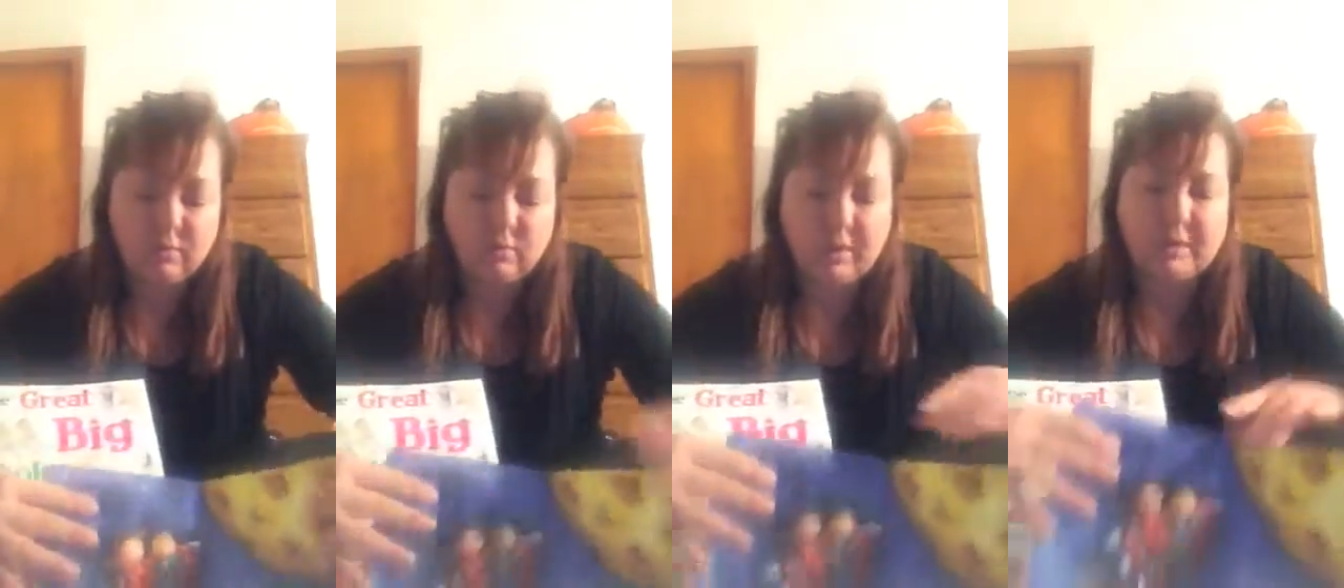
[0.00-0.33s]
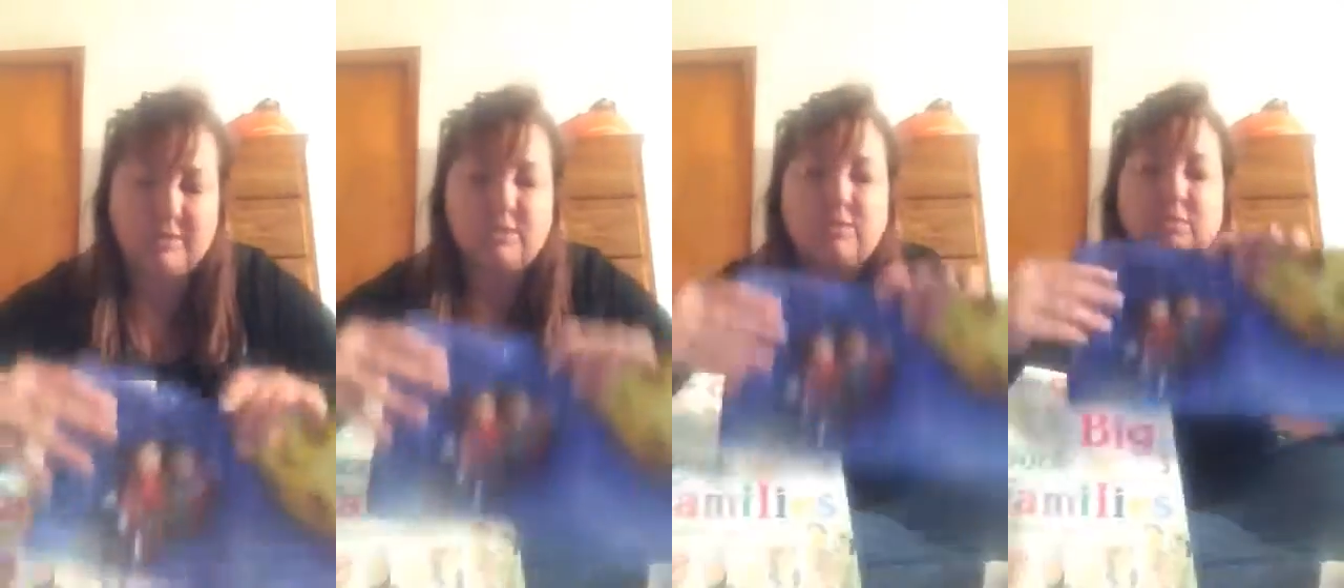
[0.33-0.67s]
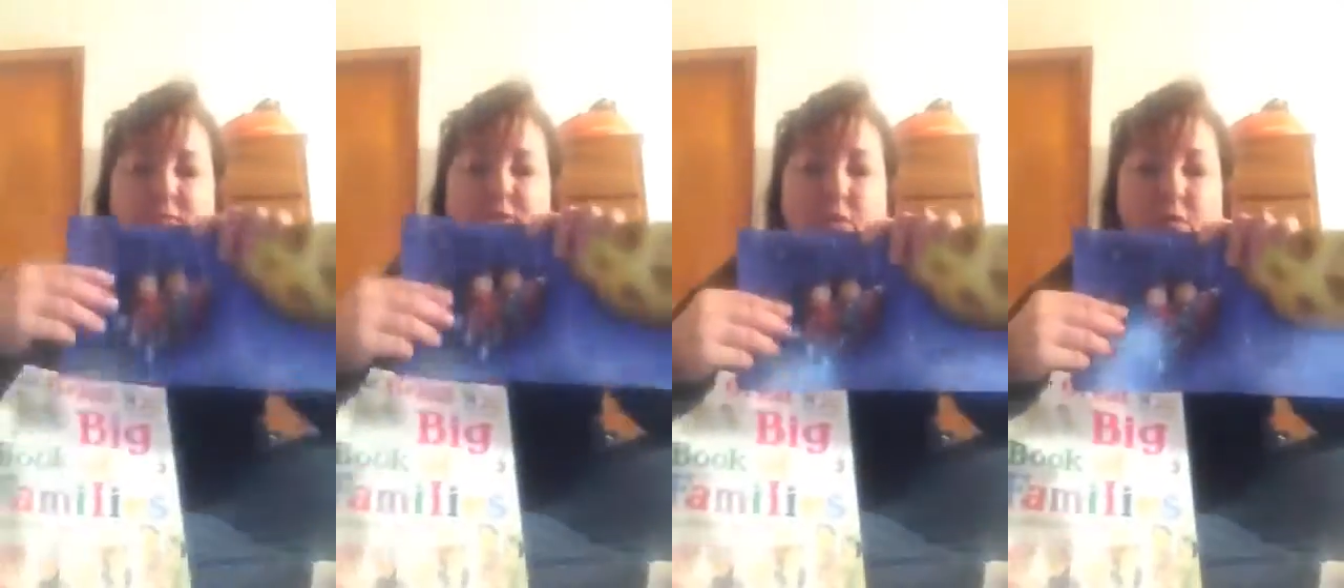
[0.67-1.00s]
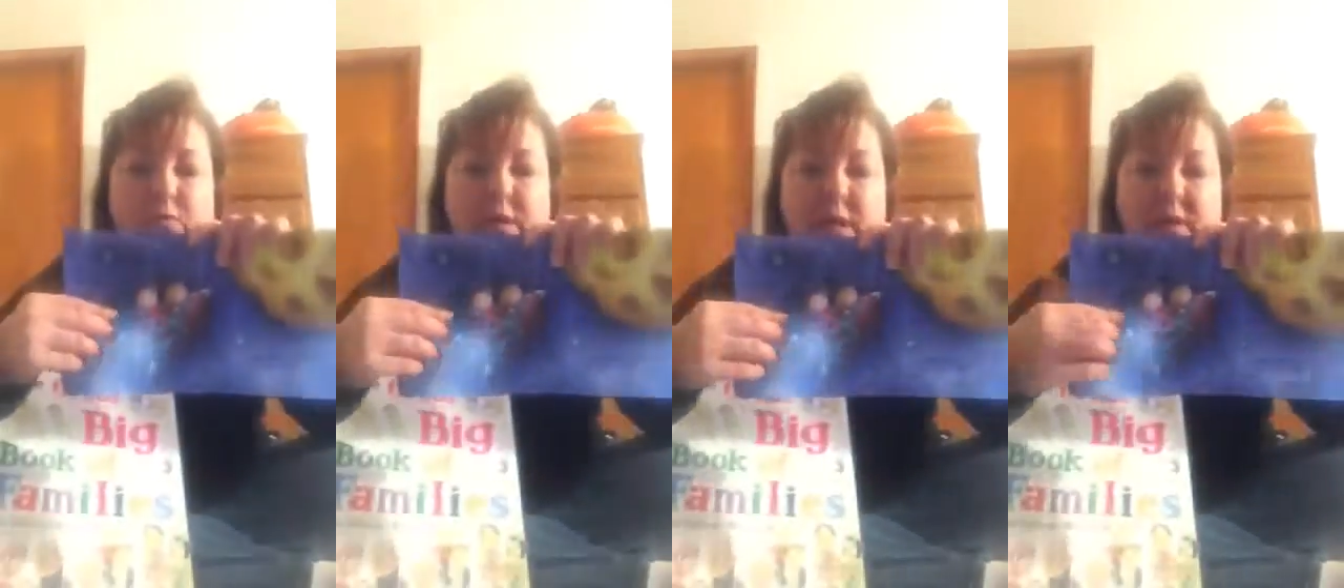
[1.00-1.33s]
want to
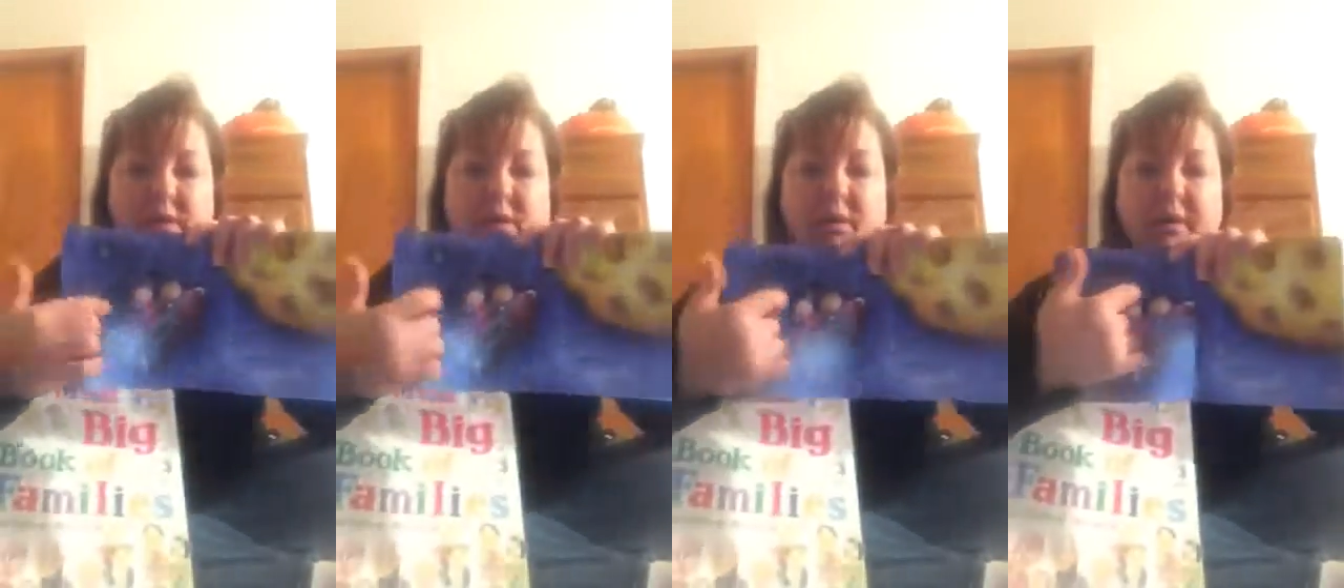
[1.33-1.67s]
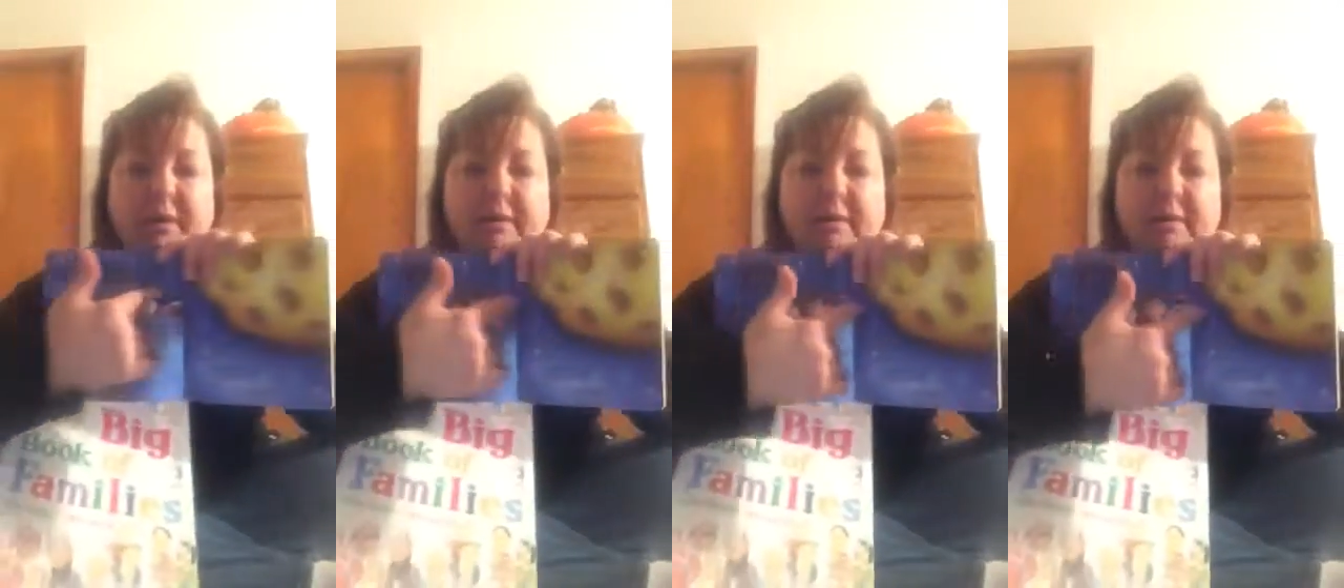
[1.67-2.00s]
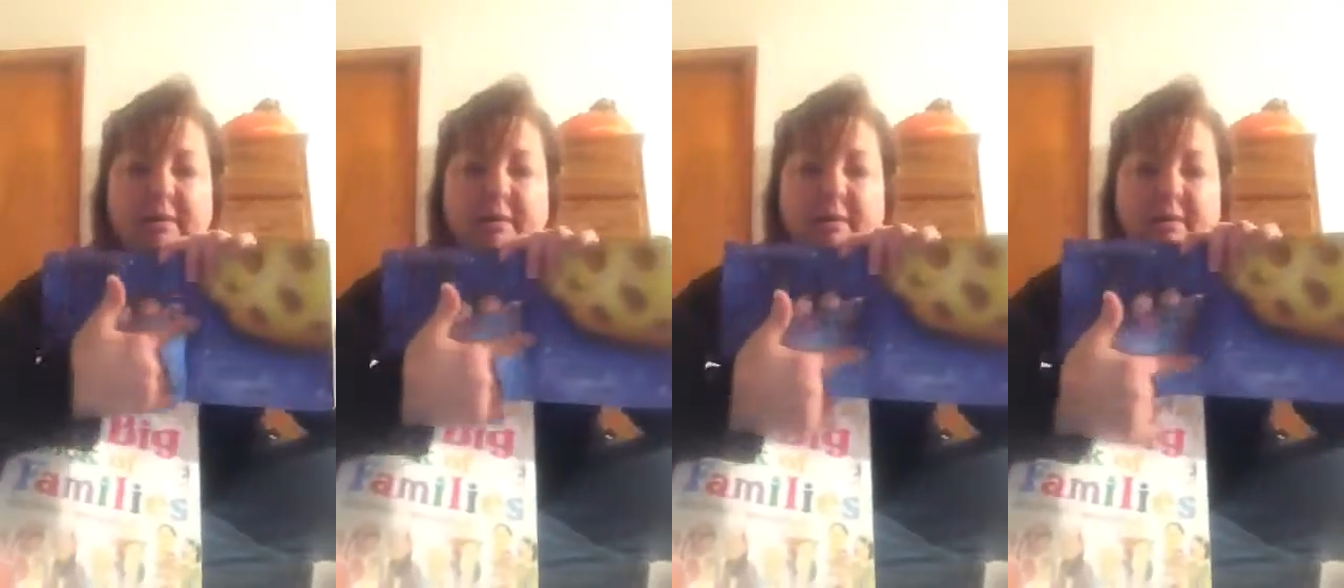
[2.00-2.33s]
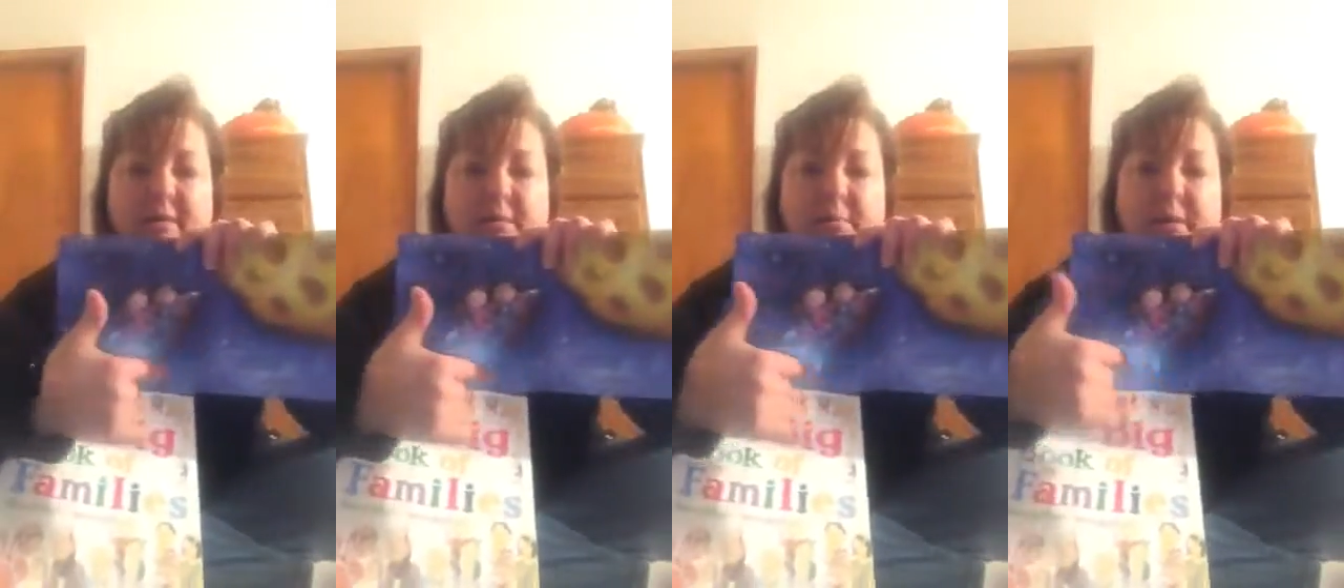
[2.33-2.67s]
zone in on the